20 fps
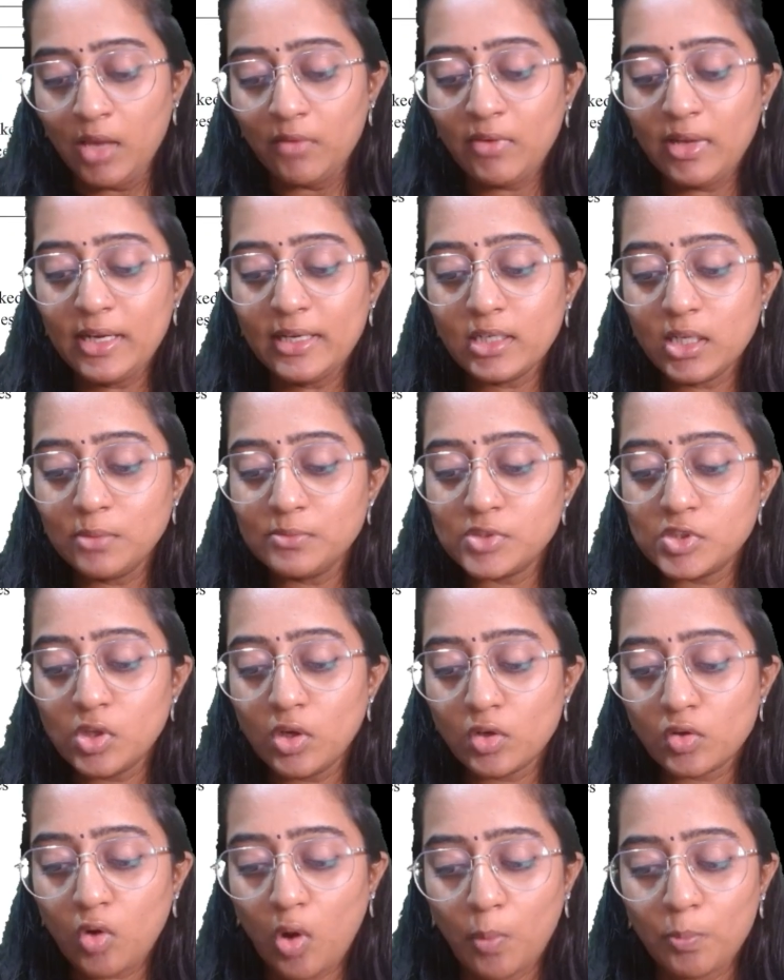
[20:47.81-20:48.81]
When it comes to
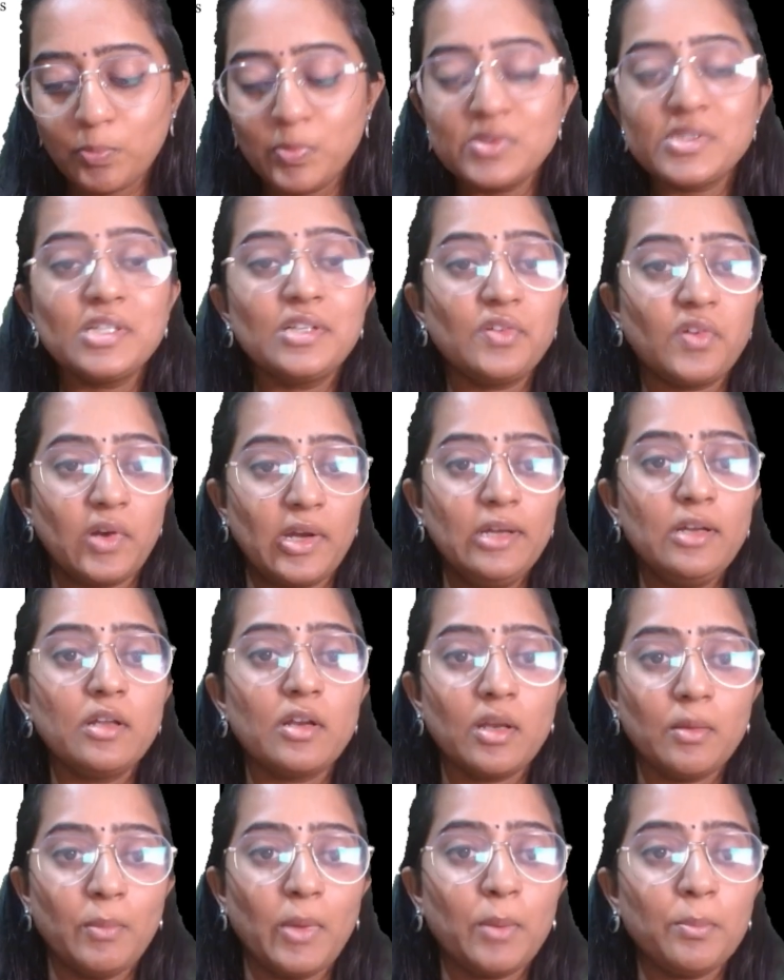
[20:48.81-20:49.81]
your composite rent,
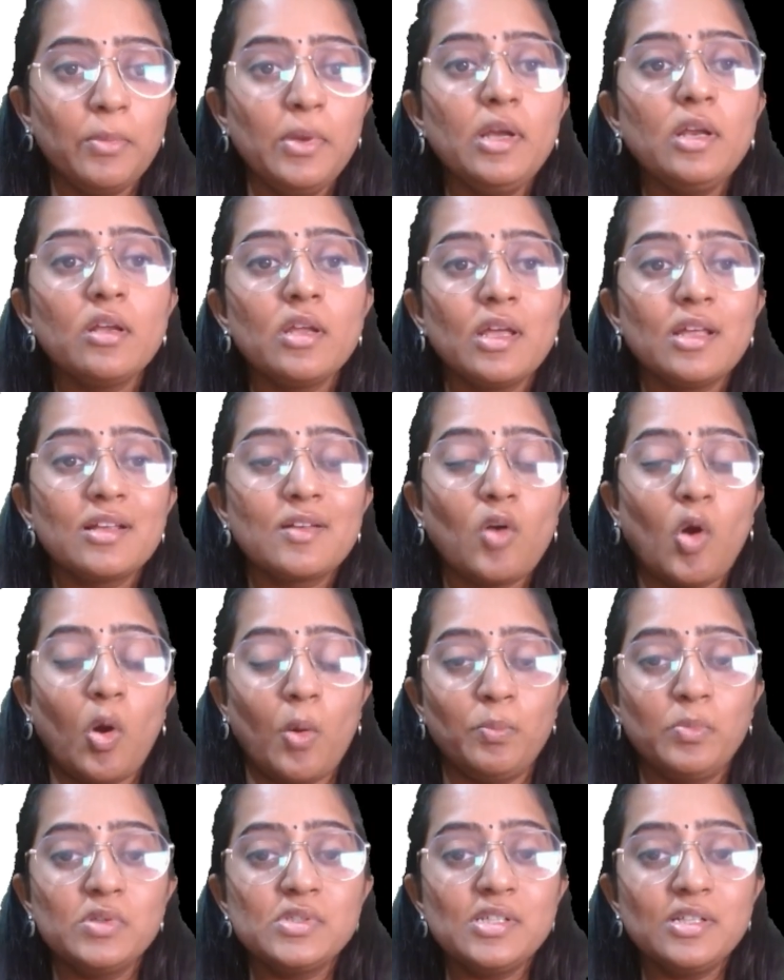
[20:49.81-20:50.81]
remember the
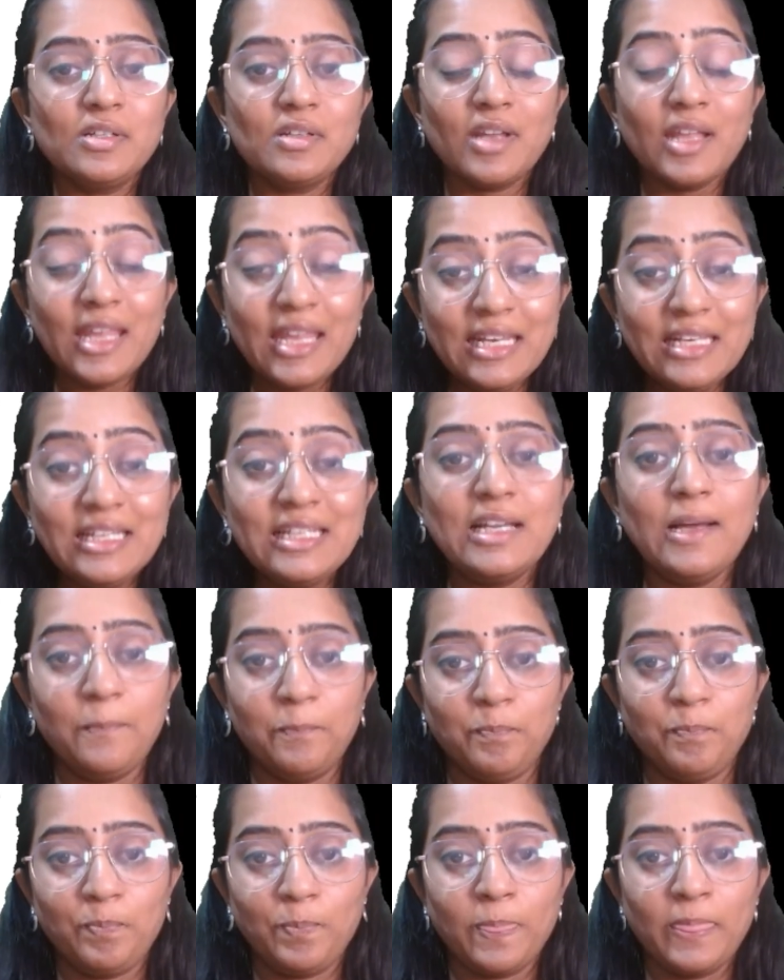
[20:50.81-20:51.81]
composite
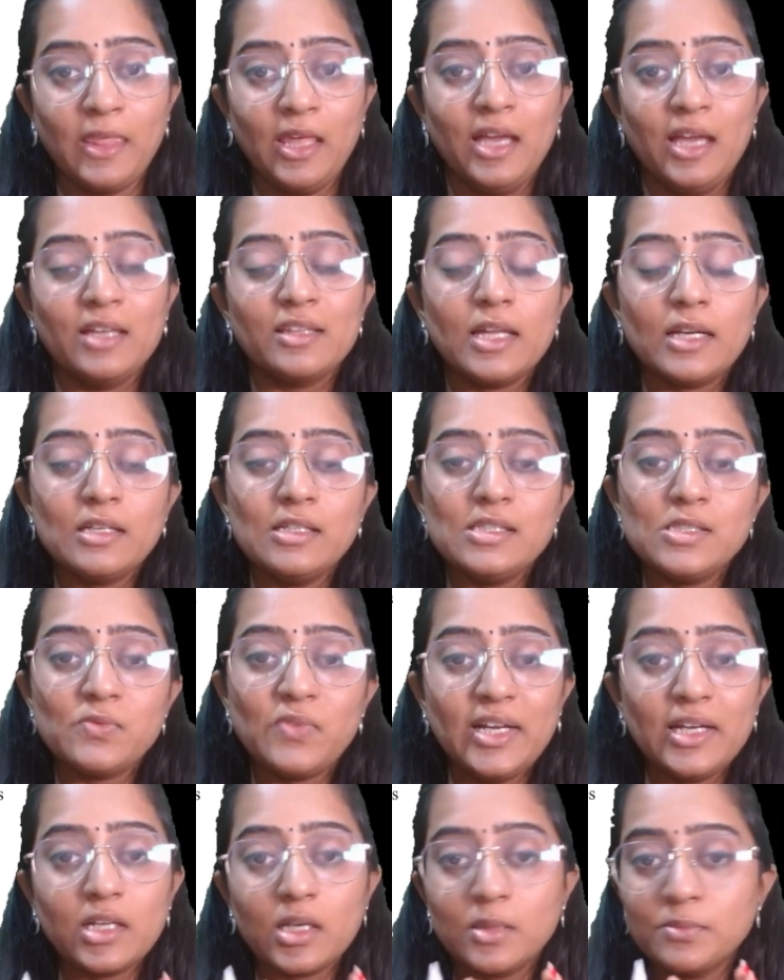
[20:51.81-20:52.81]
income. That is,
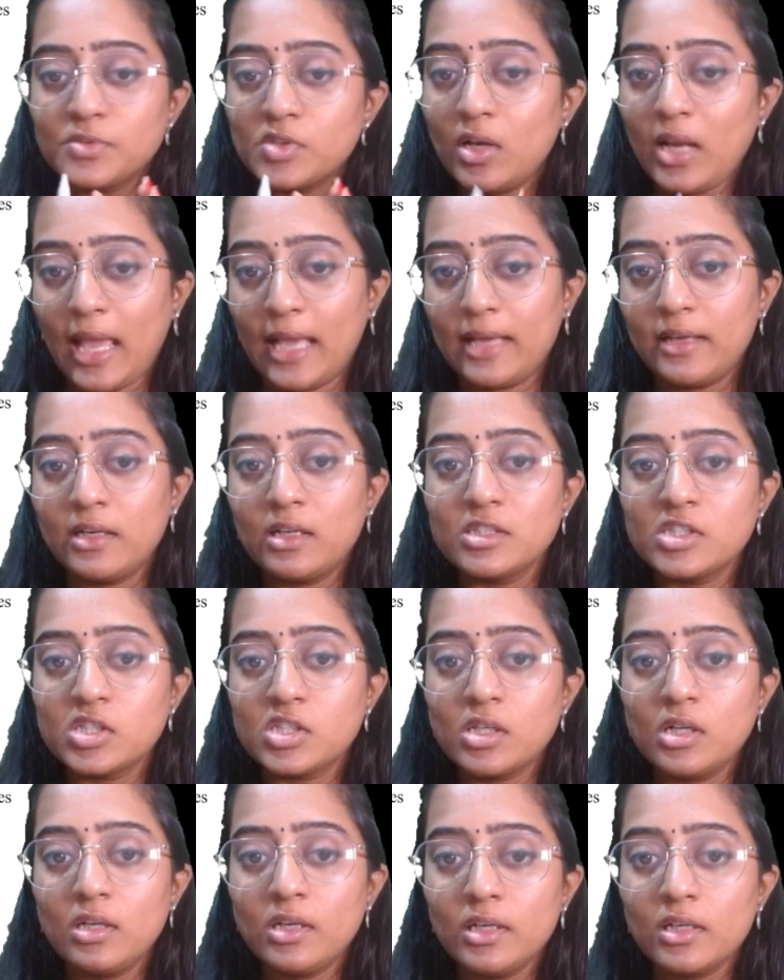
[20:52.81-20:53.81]
when it comes to your
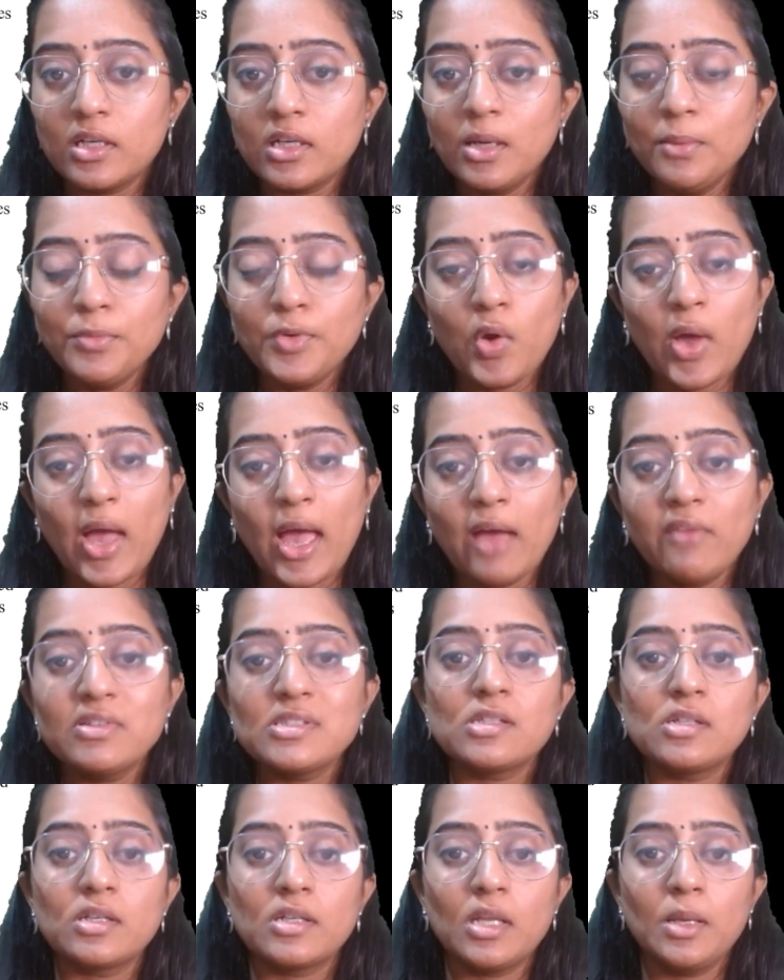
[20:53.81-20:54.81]
agricultural income, you have
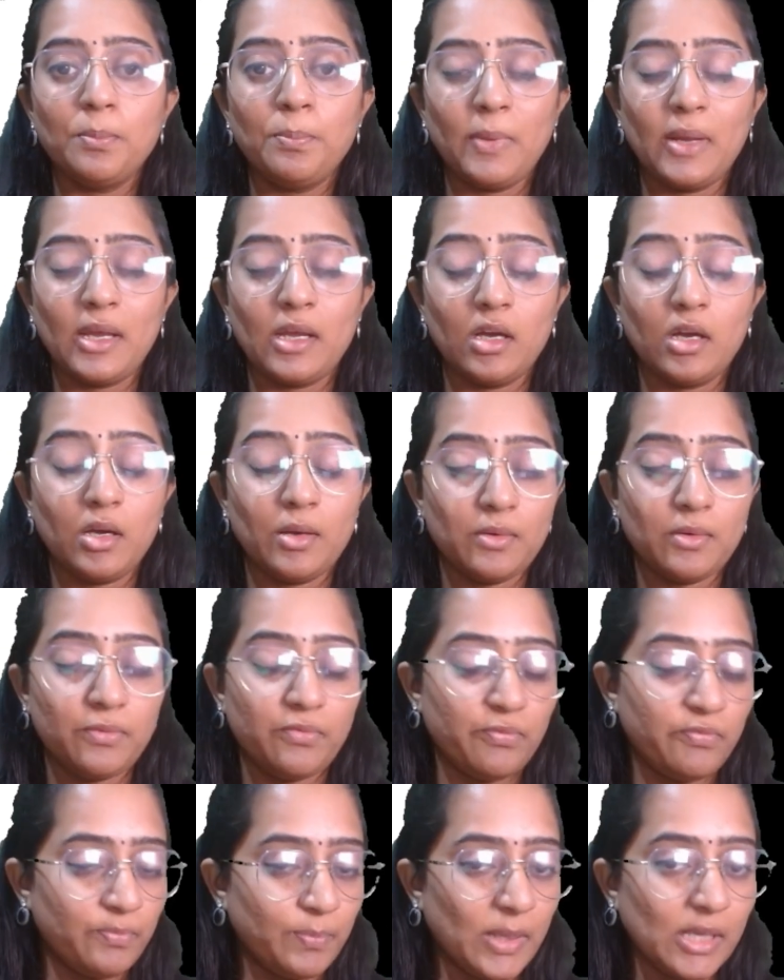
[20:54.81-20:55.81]
a certain
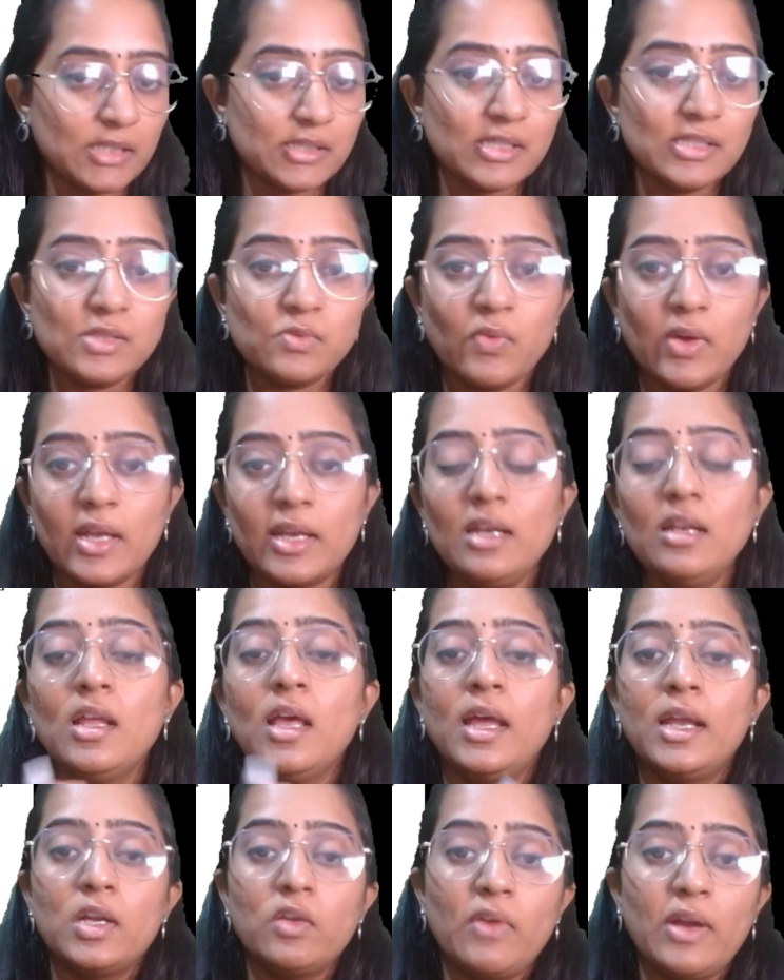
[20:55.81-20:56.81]
places wherein
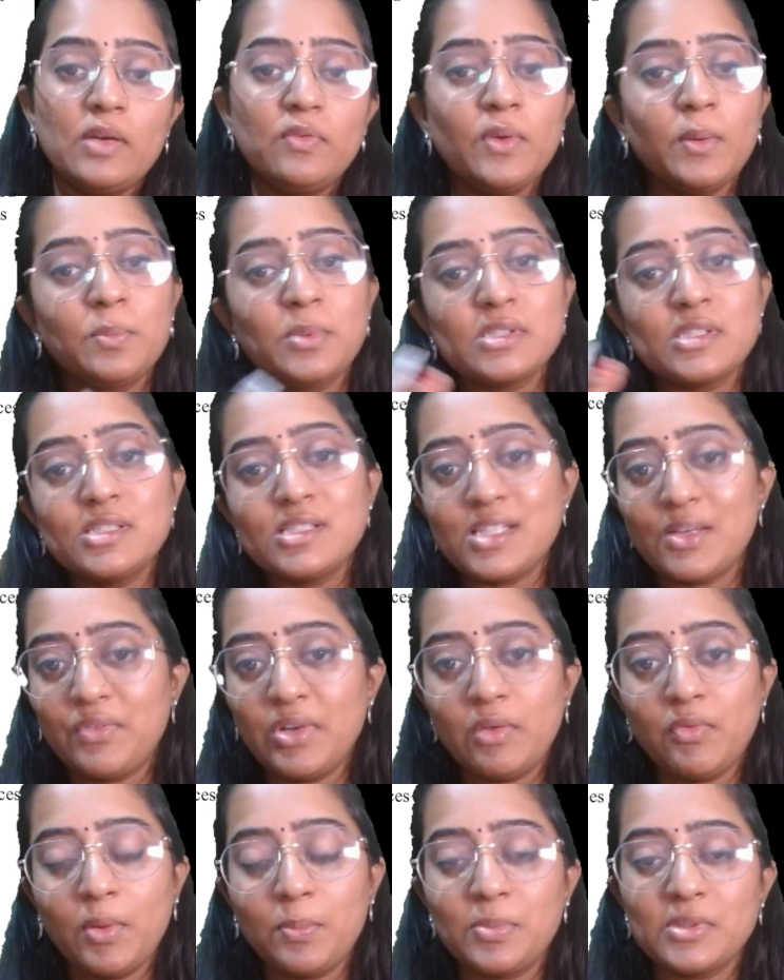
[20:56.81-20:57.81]
25%,
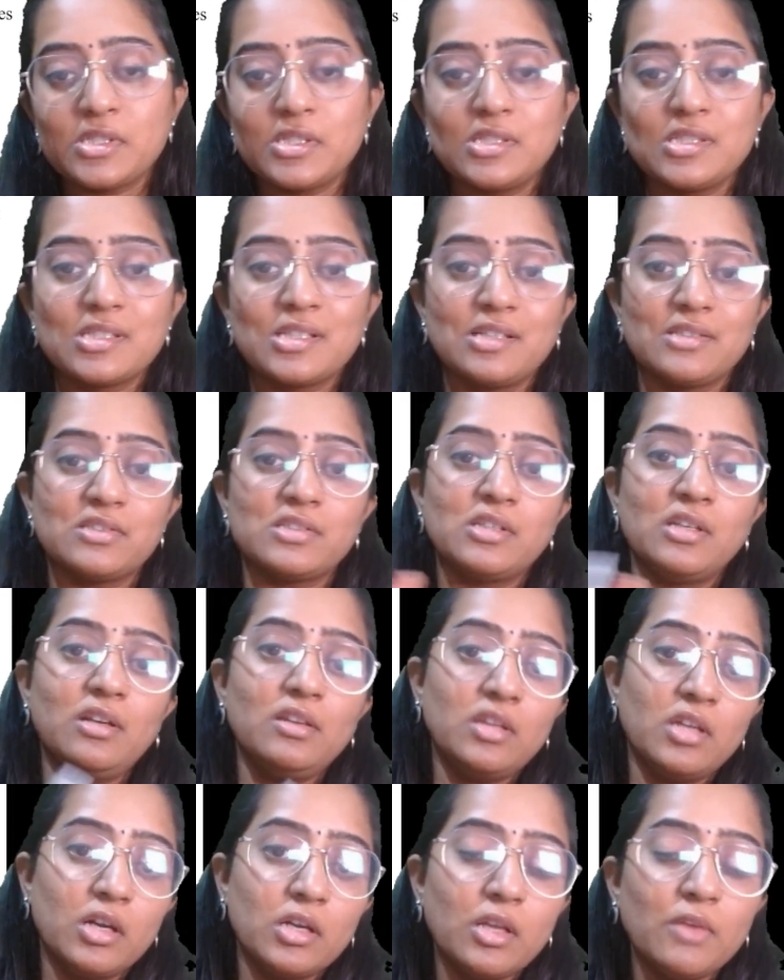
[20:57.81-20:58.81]
75% is
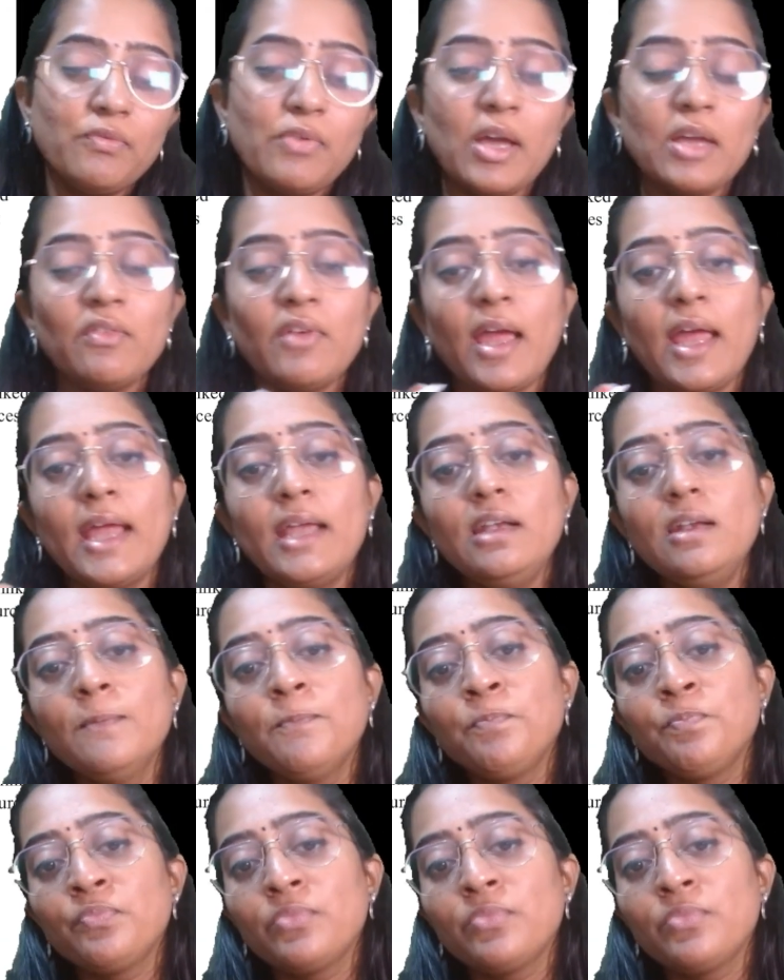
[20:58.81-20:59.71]
considered, 35 and